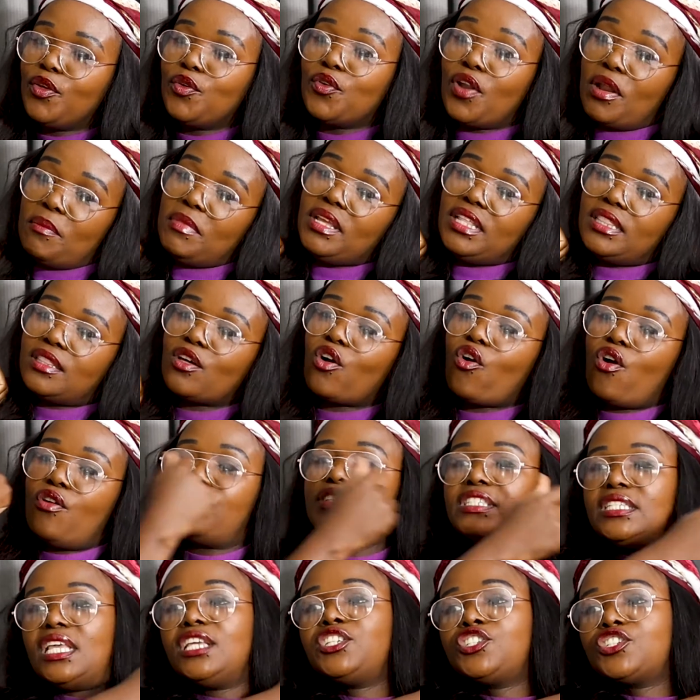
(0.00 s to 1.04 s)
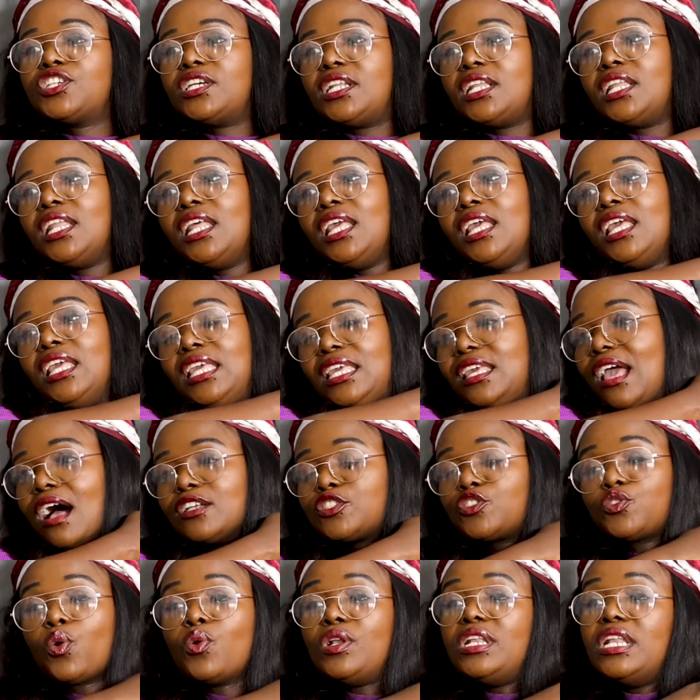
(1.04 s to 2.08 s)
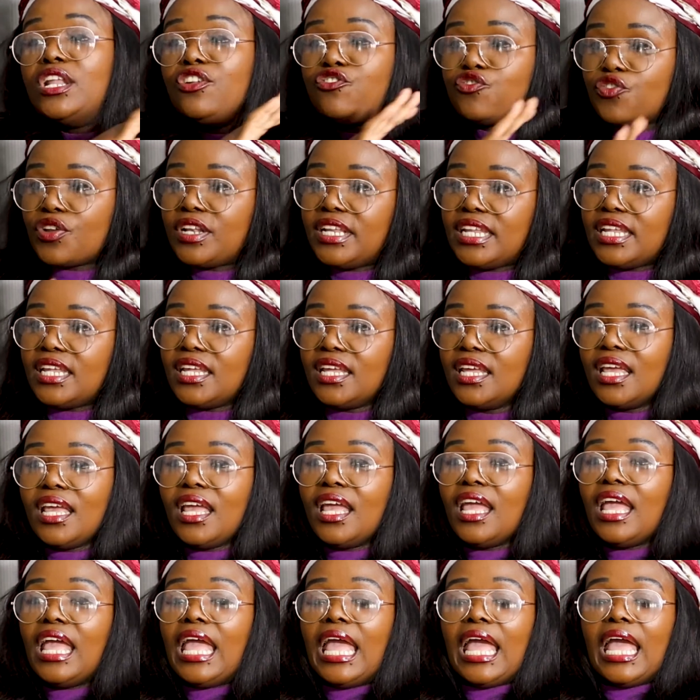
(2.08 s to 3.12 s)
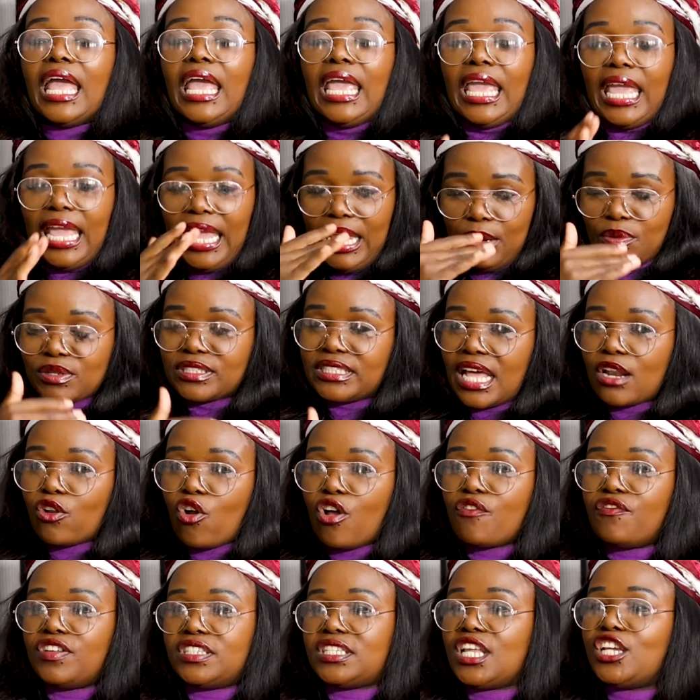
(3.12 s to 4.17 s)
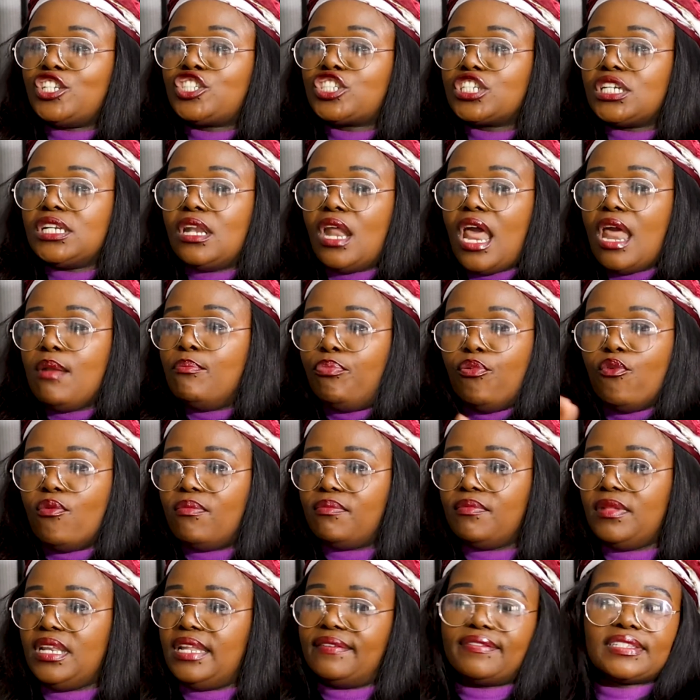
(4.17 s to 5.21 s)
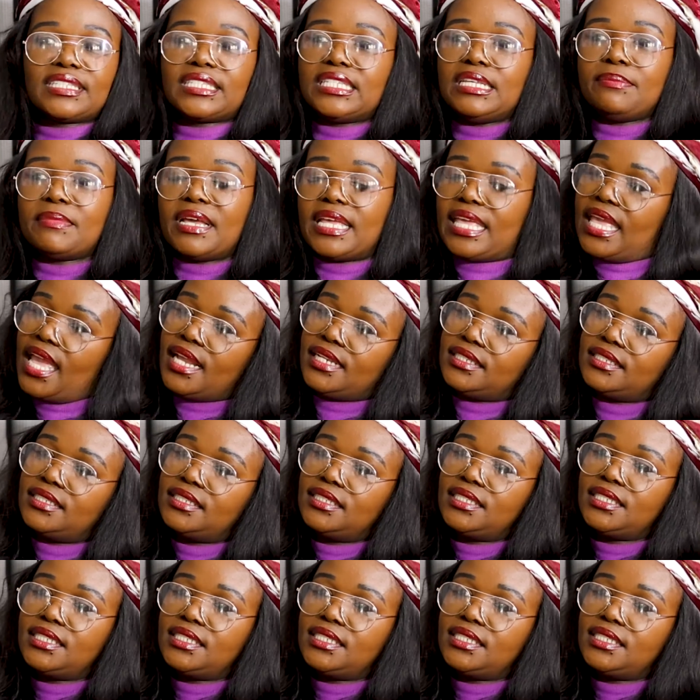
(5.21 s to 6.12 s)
You know what I mean? The conversation. Yeah, so literally, it was that conversation and boom, never see him again.